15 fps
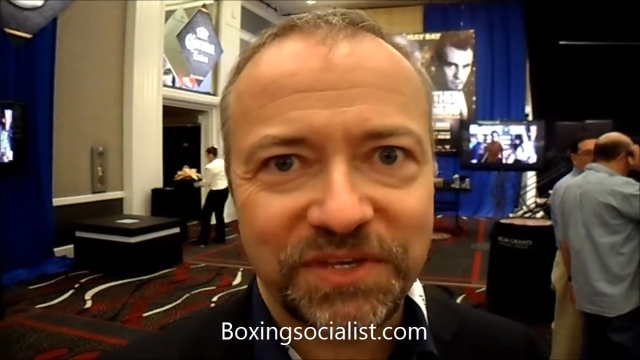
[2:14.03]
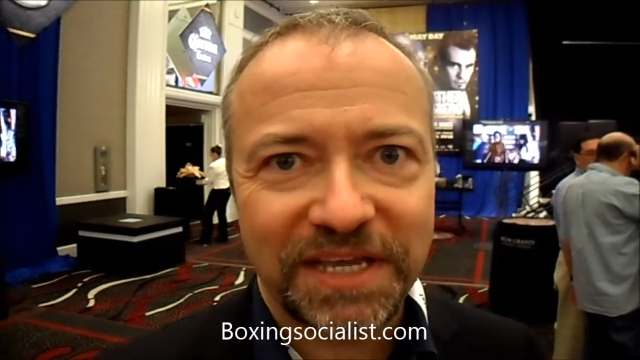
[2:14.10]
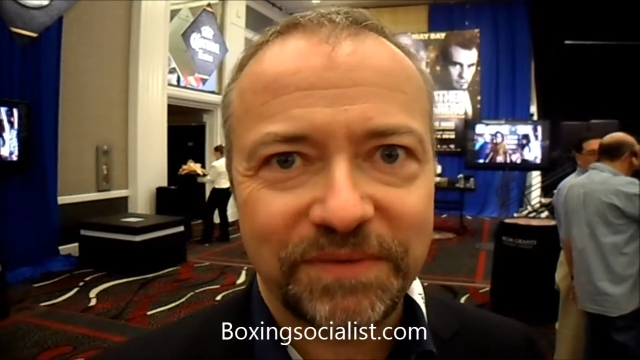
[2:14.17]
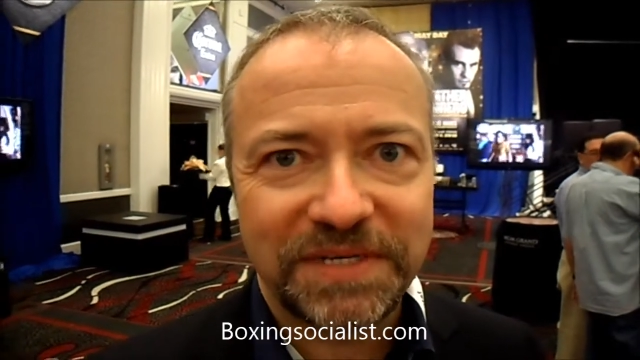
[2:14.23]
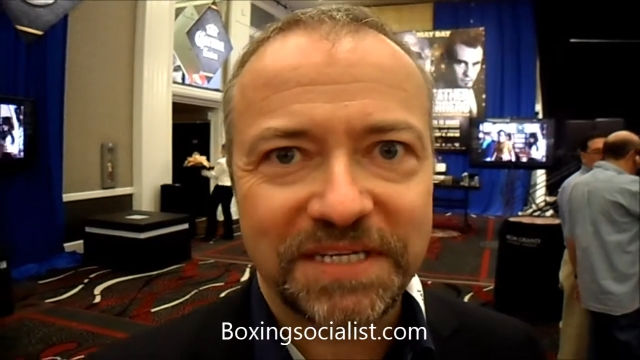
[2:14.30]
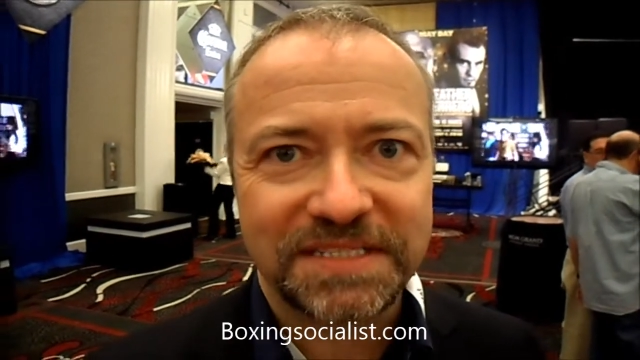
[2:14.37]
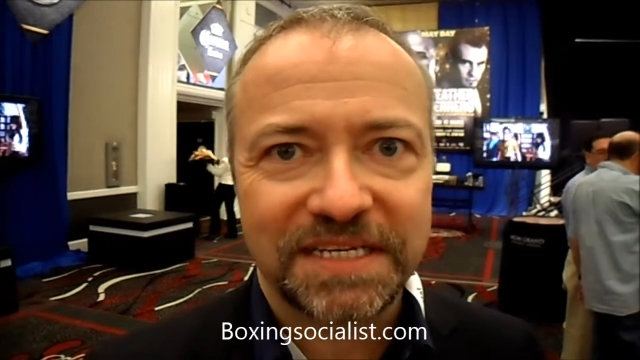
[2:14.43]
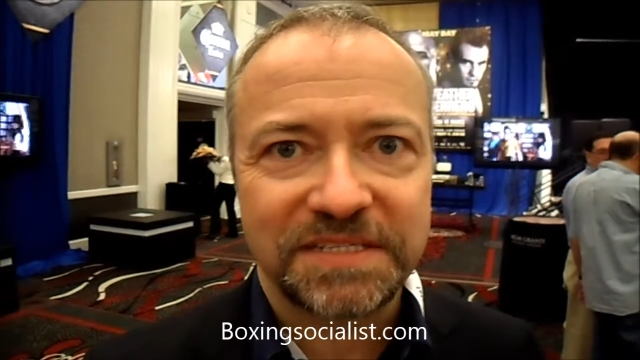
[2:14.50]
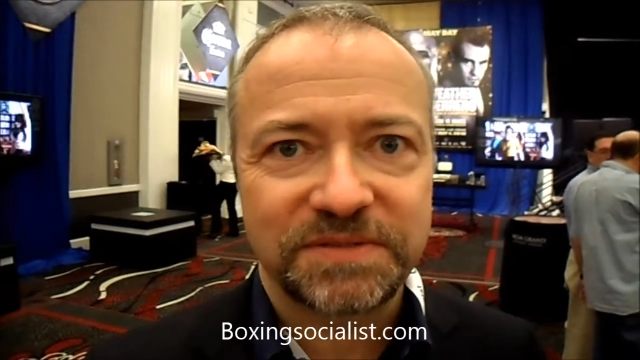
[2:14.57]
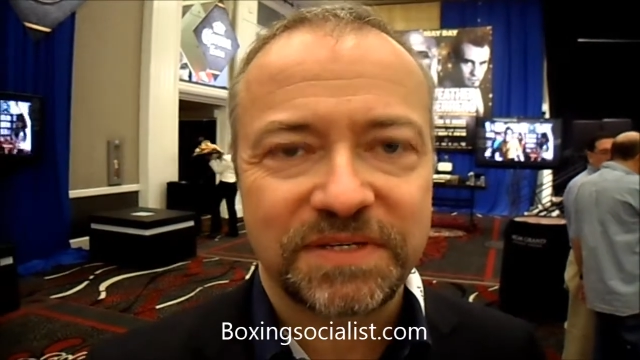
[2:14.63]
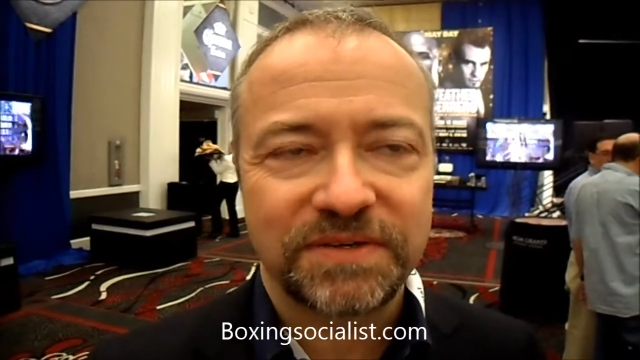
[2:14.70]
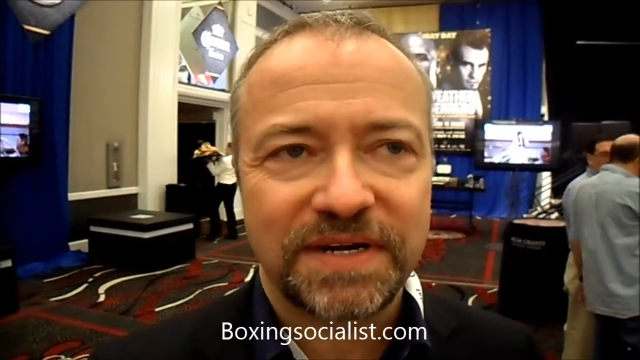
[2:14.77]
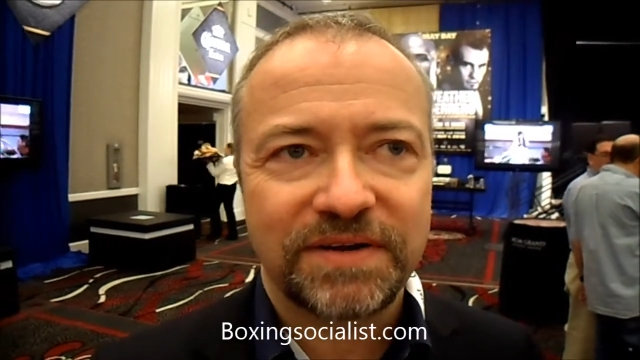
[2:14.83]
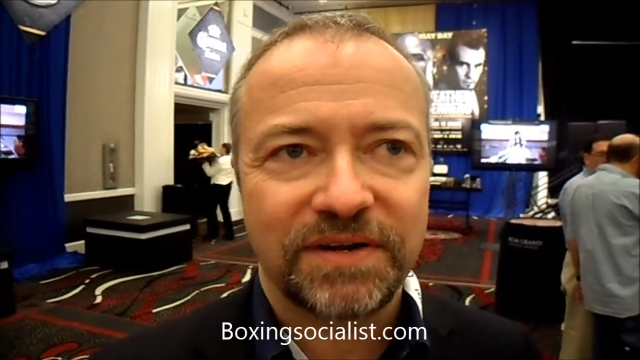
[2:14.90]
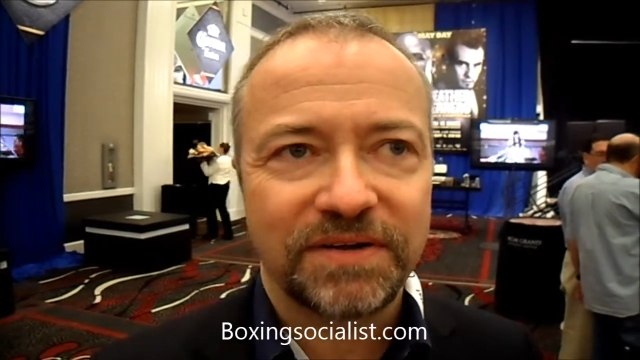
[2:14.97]
we'll see how he does against
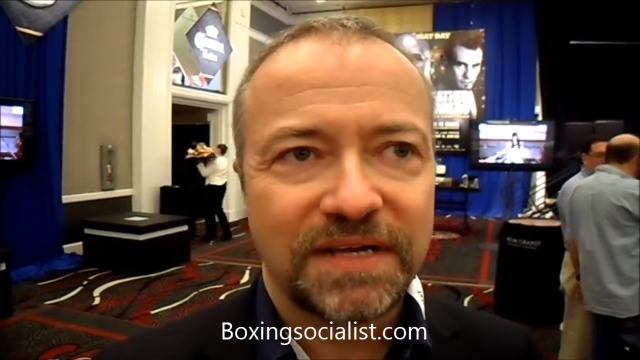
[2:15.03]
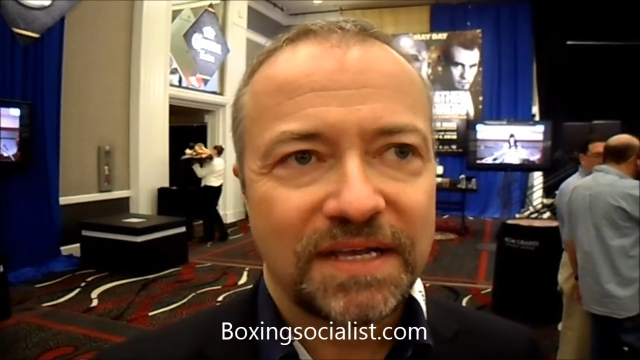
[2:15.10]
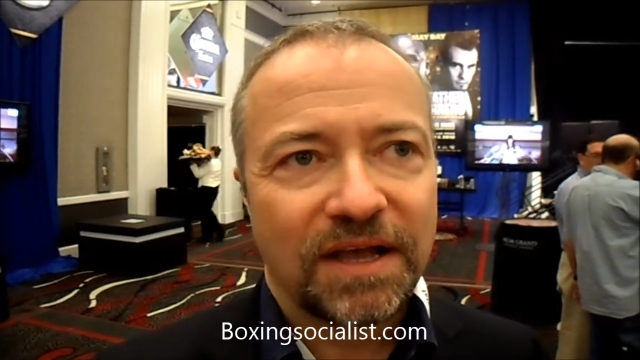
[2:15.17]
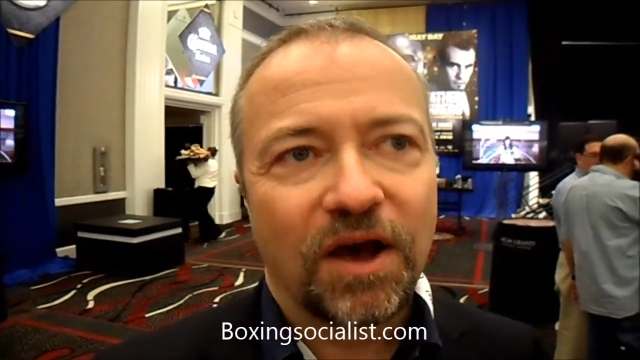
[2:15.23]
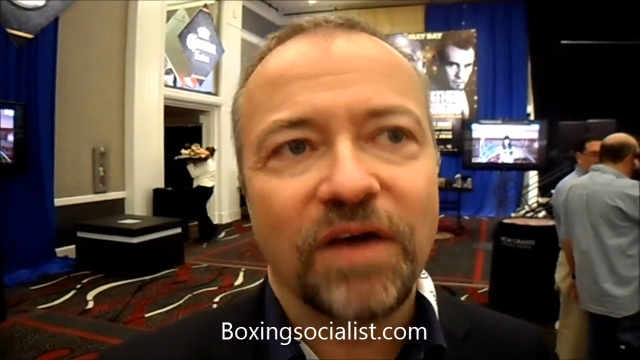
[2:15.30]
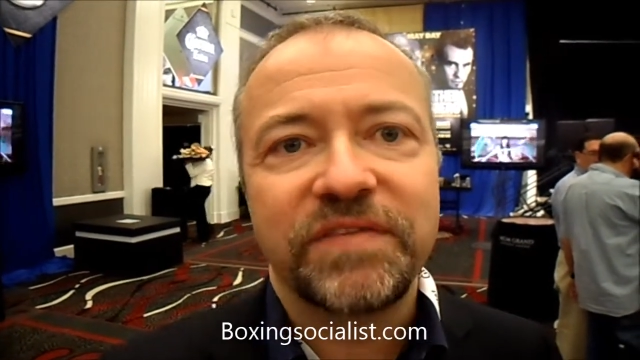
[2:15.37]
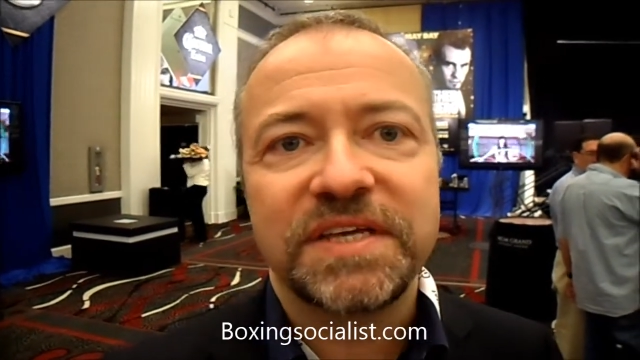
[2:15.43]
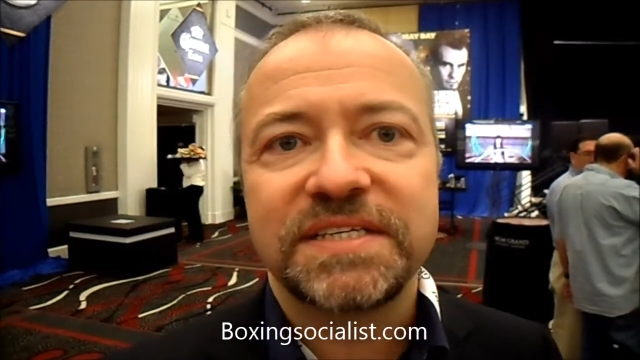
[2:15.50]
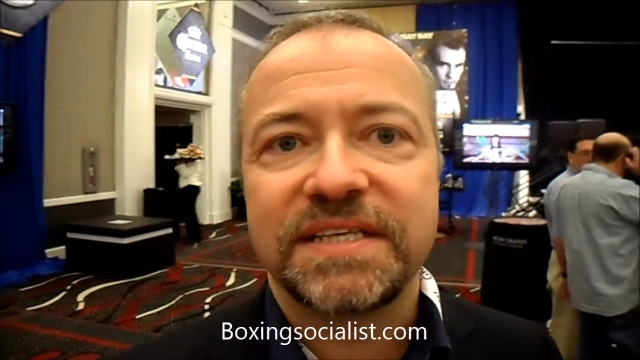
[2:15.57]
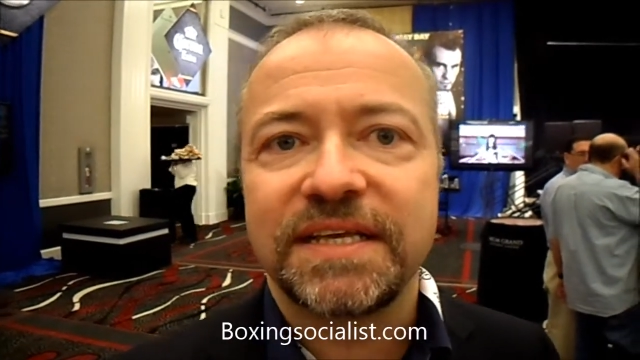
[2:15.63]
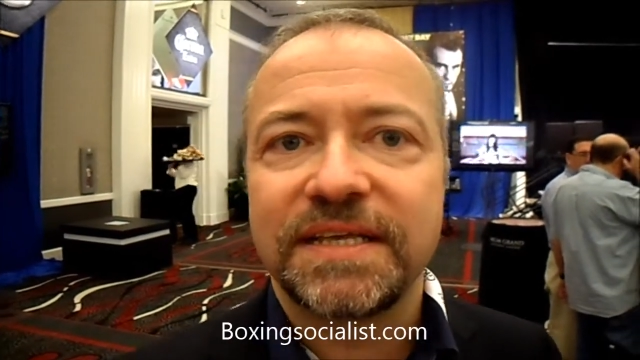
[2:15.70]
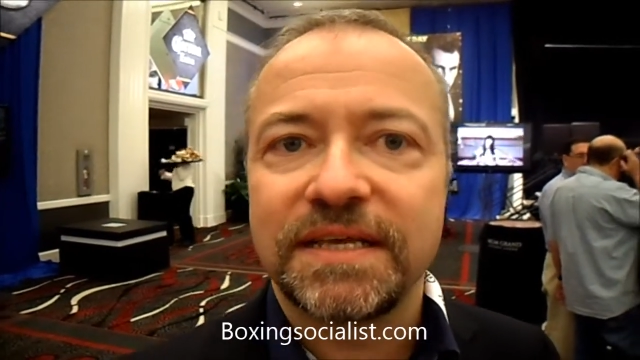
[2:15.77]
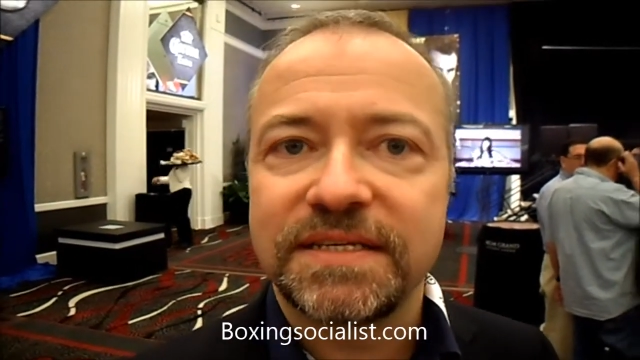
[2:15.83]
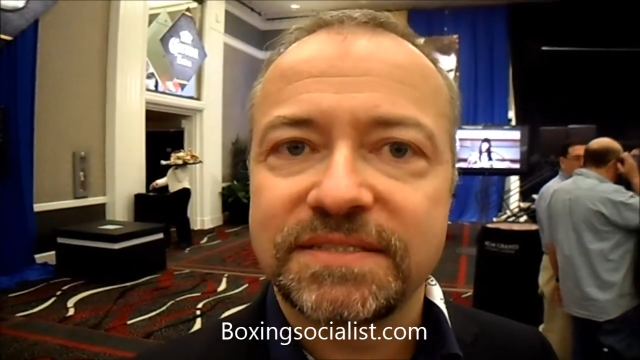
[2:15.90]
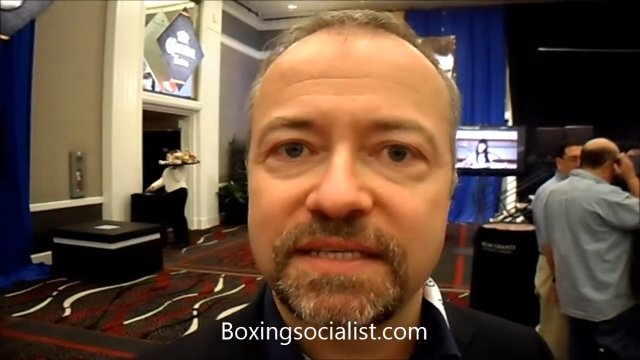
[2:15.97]
Guerrero.
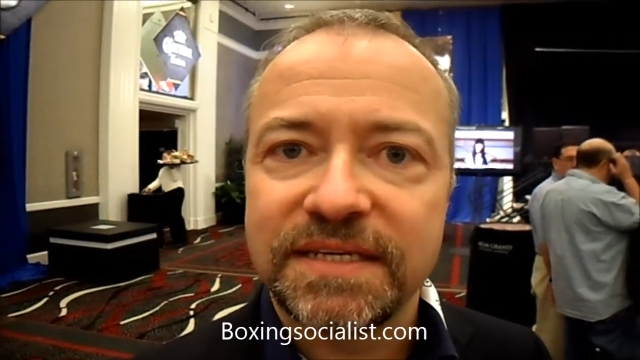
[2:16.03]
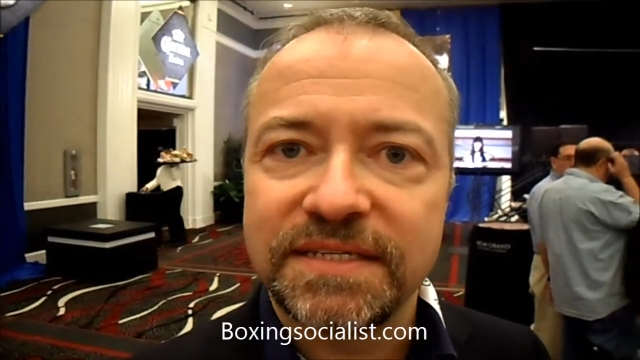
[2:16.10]
Obviously, his,